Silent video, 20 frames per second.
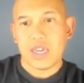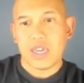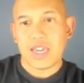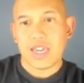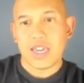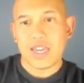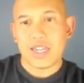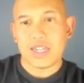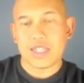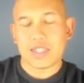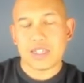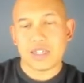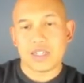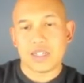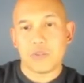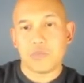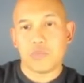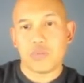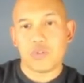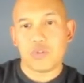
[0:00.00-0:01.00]
and it's
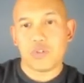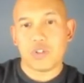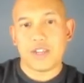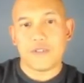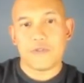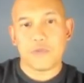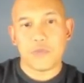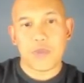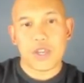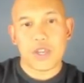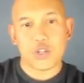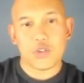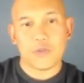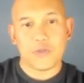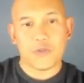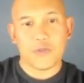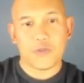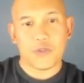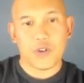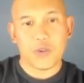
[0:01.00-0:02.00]
going to pull
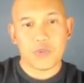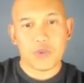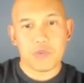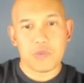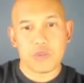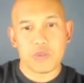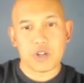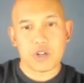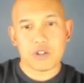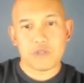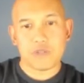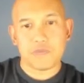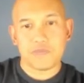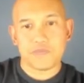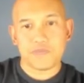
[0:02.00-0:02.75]
information from the book.